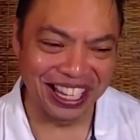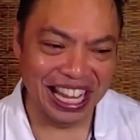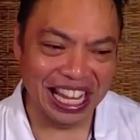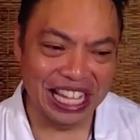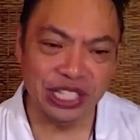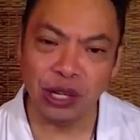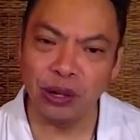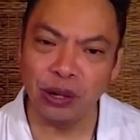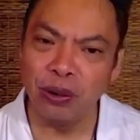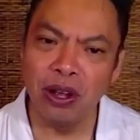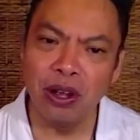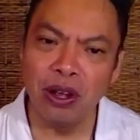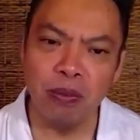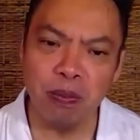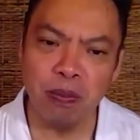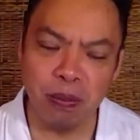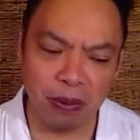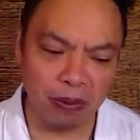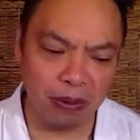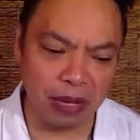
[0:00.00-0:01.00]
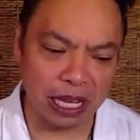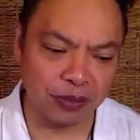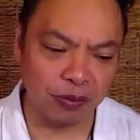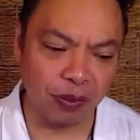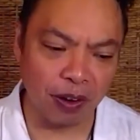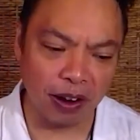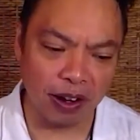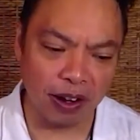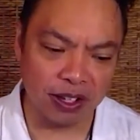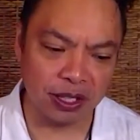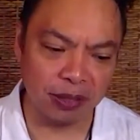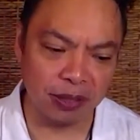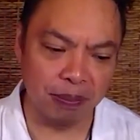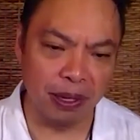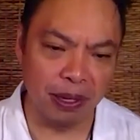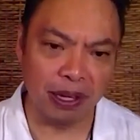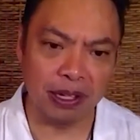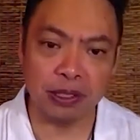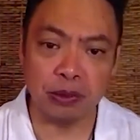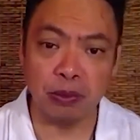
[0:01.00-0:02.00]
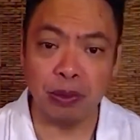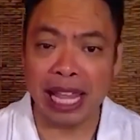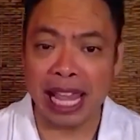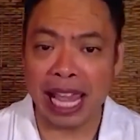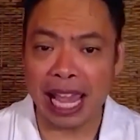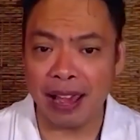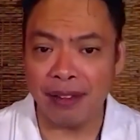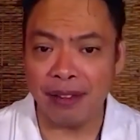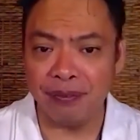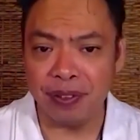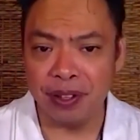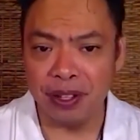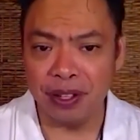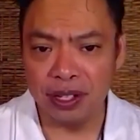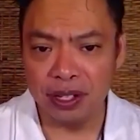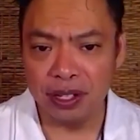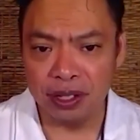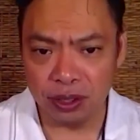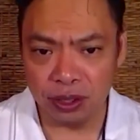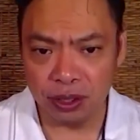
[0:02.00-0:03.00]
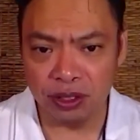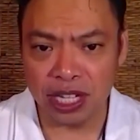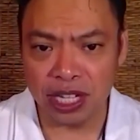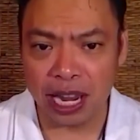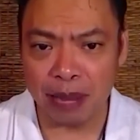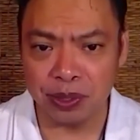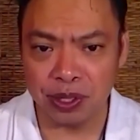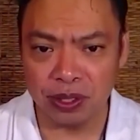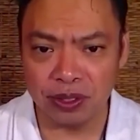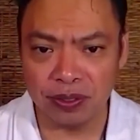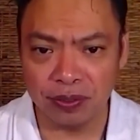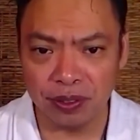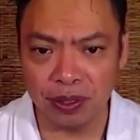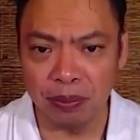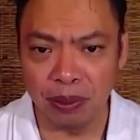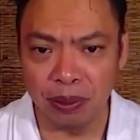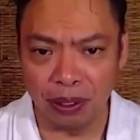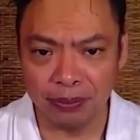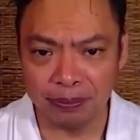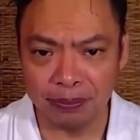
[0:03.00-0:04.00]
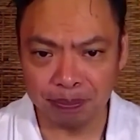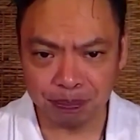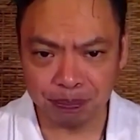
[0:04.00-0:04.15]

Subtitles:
So as far as the books, we have 2 chapters of your book